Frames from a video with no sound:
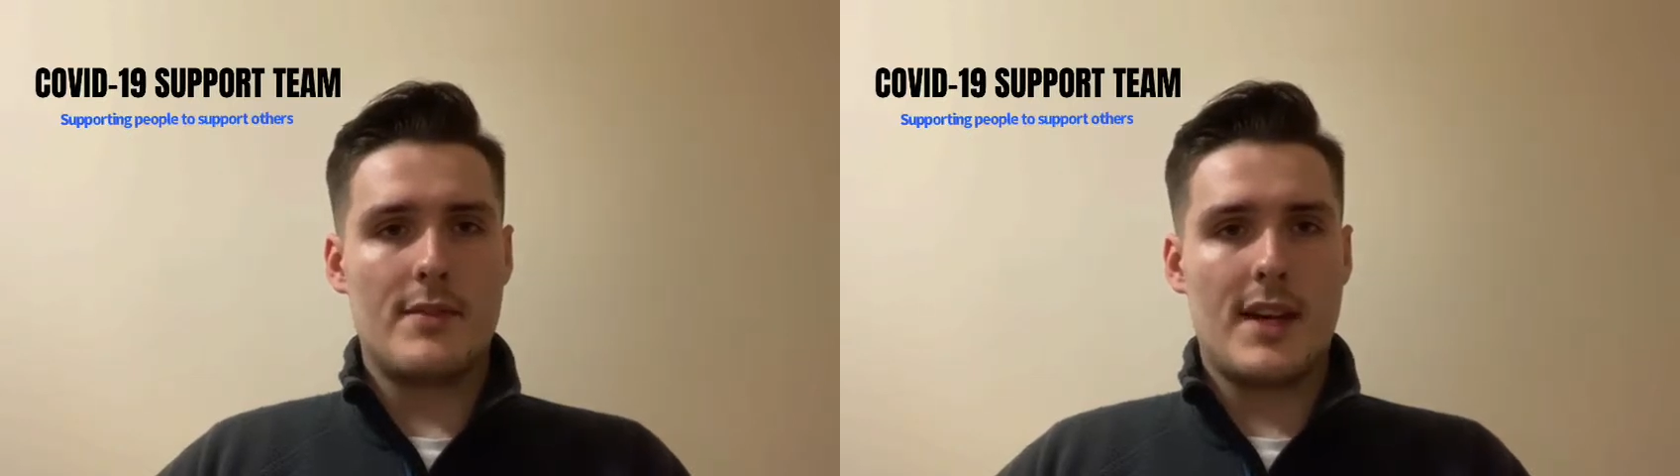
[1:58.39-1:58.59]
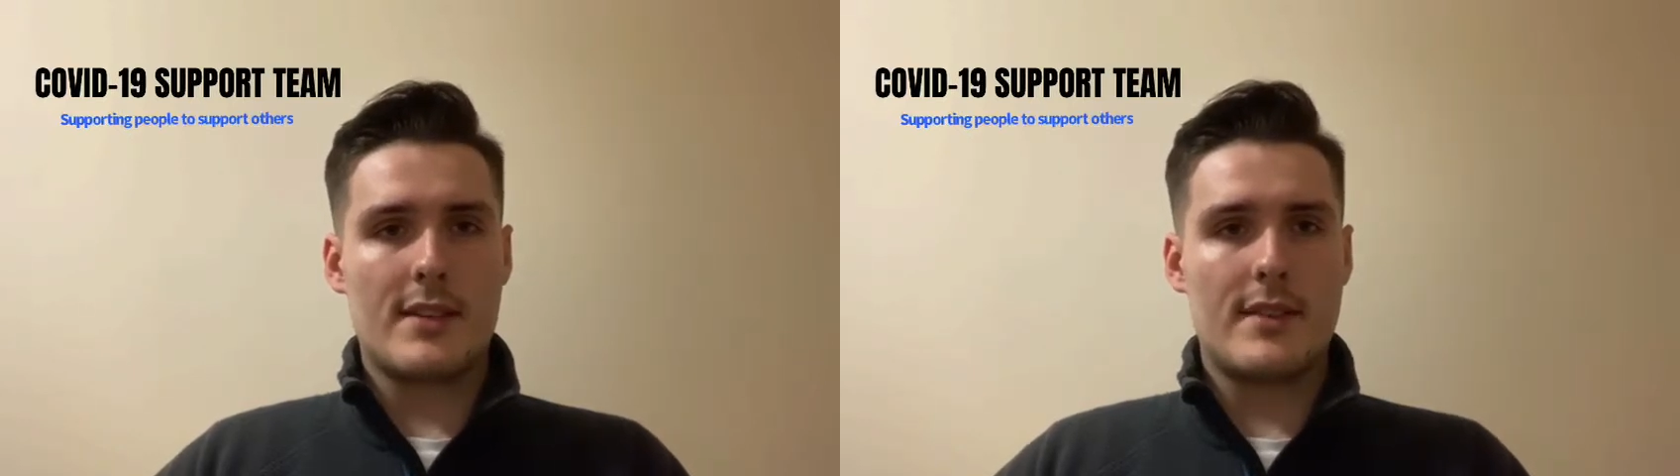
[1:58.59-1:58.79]

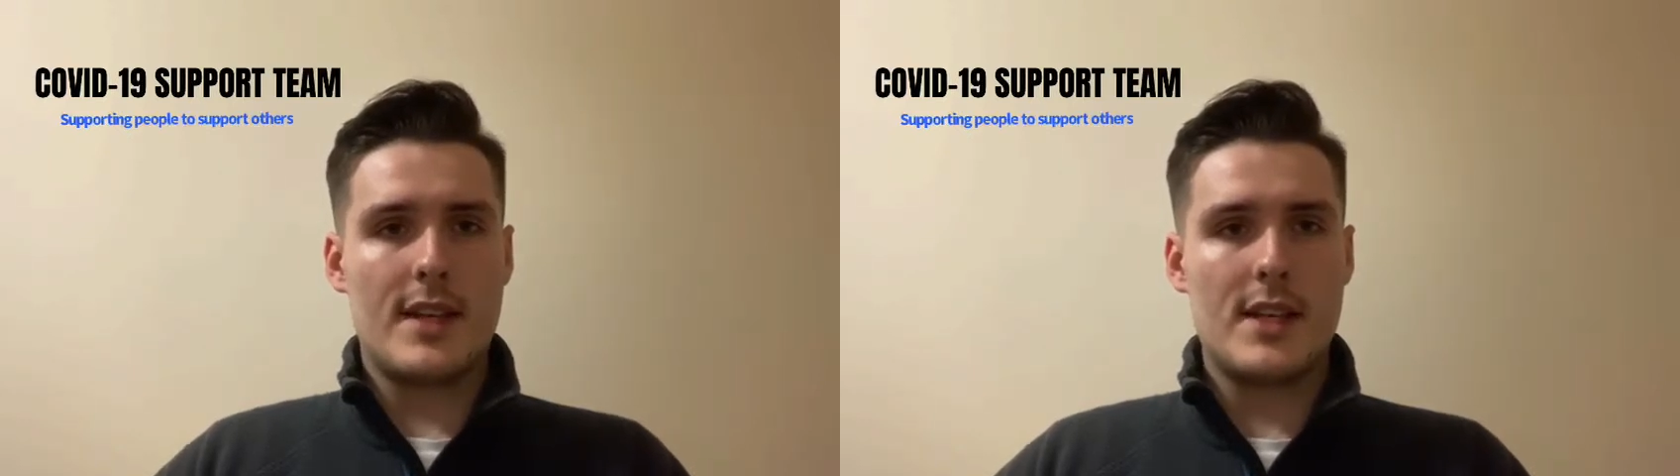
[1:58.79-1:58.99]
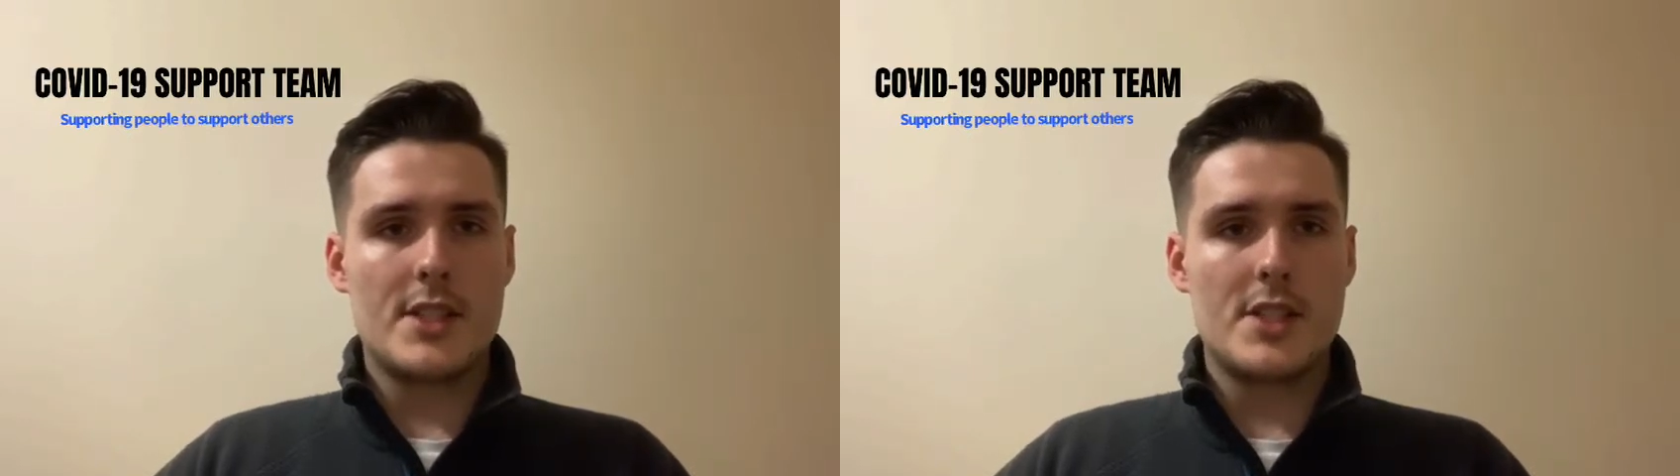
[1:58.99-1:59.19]

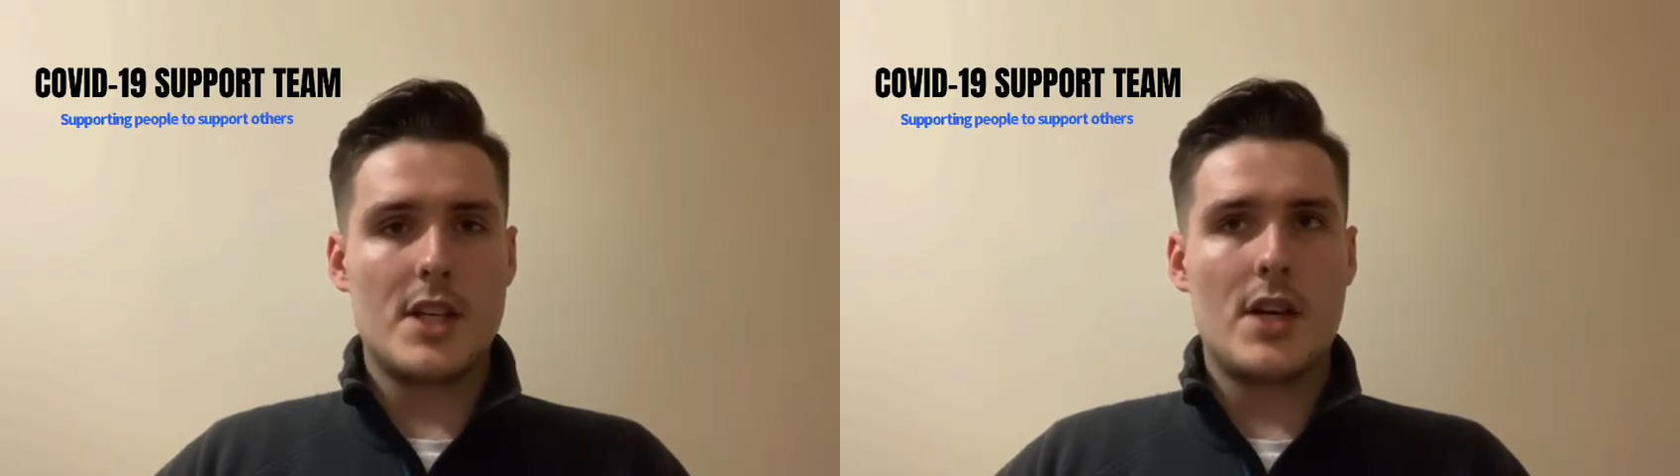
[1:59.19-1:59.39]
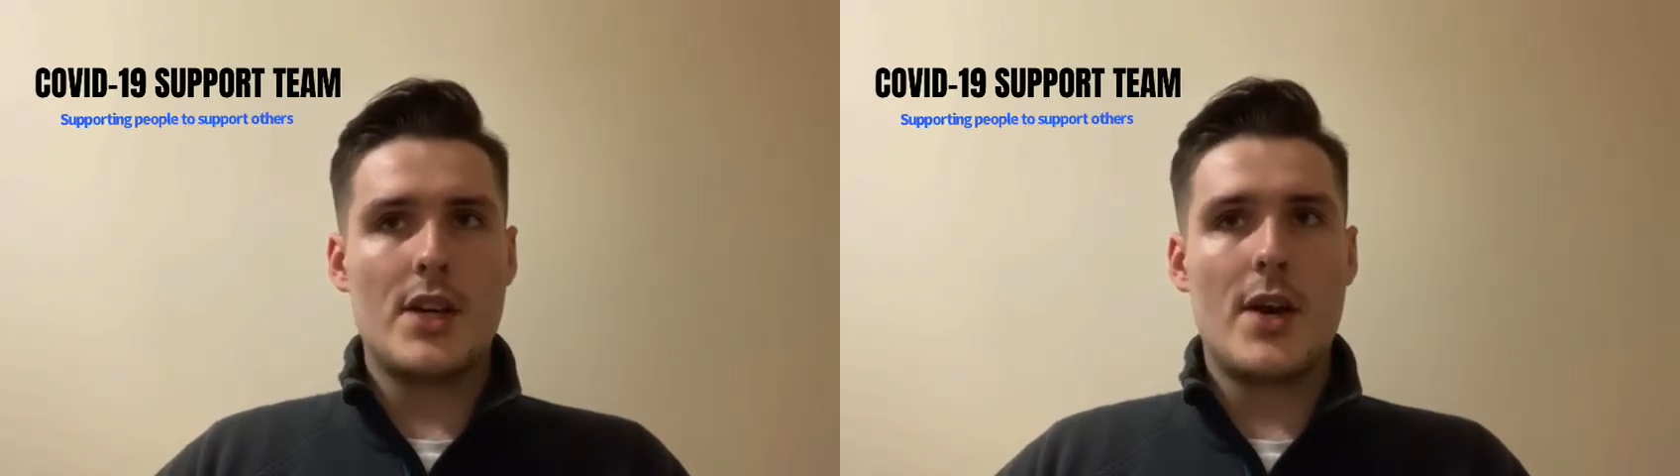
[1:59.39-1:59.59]
vaccination
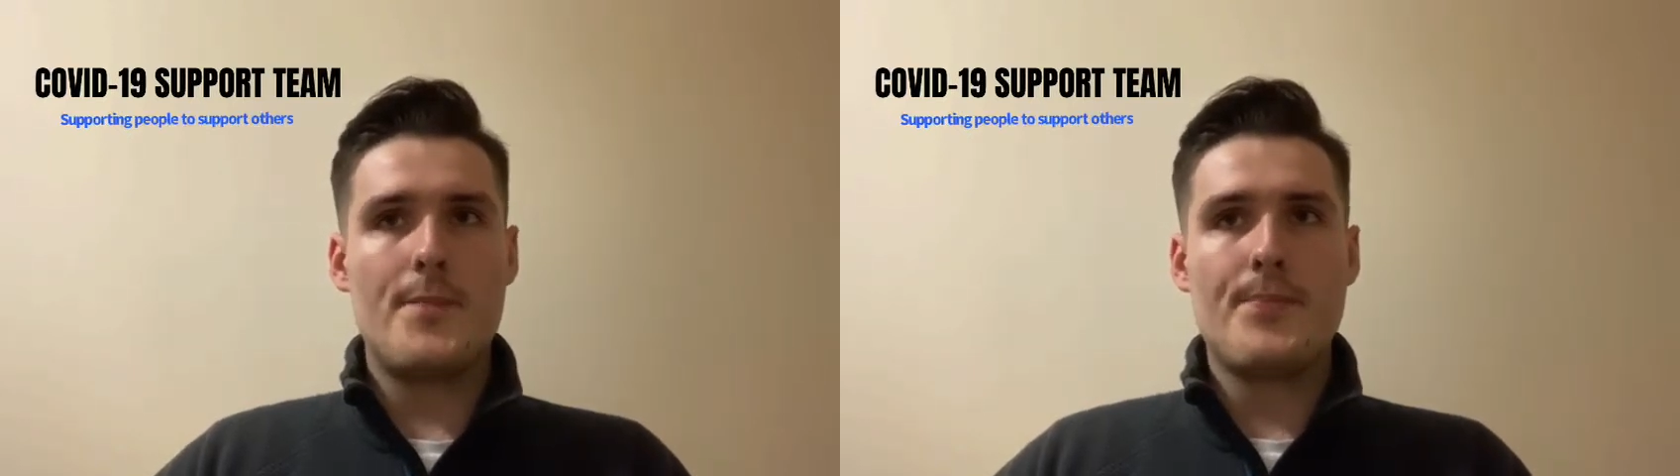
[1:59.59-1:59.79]
or not.